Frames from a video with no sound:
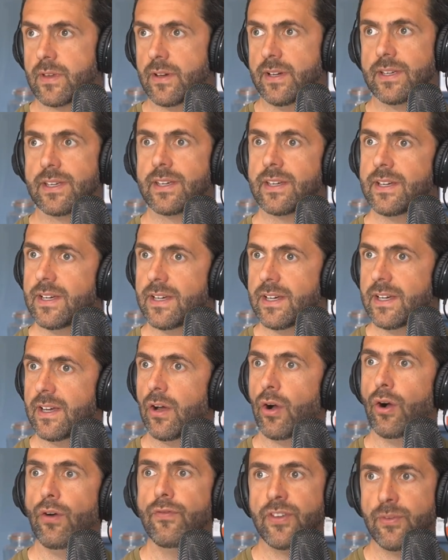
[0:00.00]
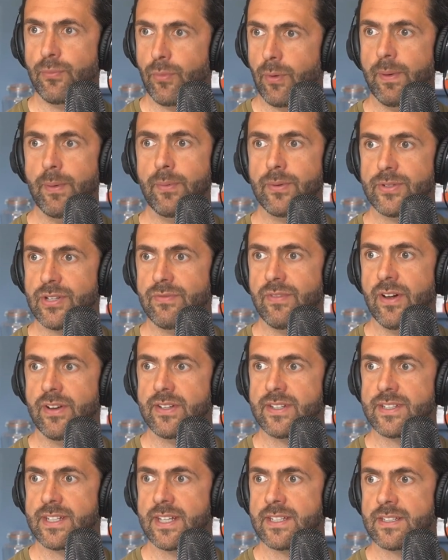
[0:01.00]
like often what people turn
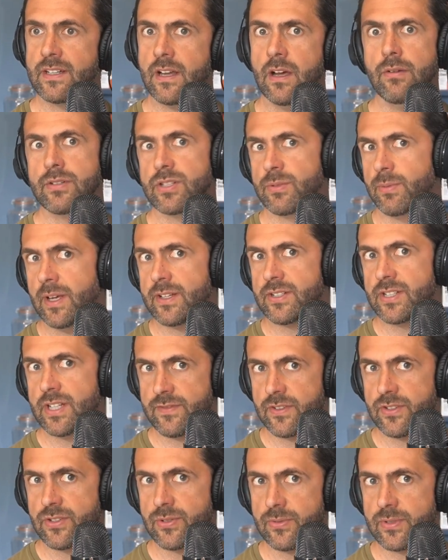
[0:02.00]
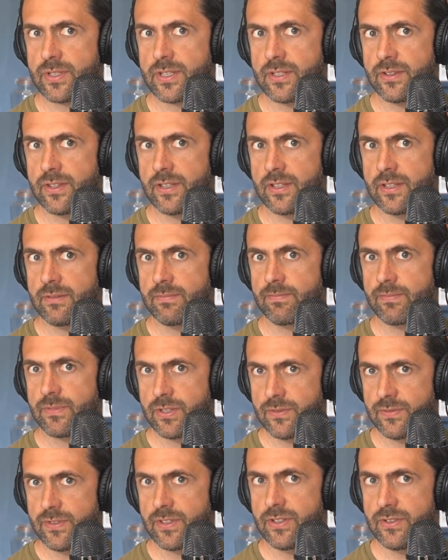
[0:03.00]
around and says, "Oh, so we actually have to talk to the
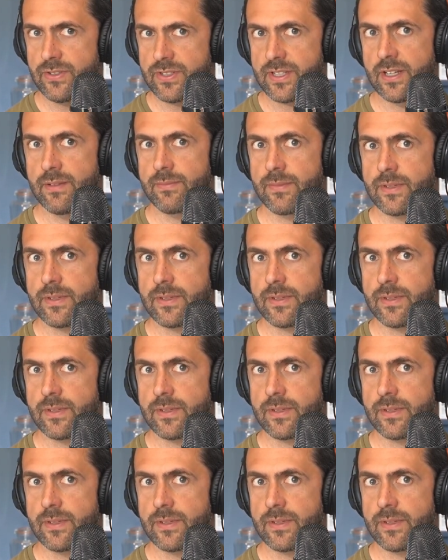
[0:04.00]
to the user."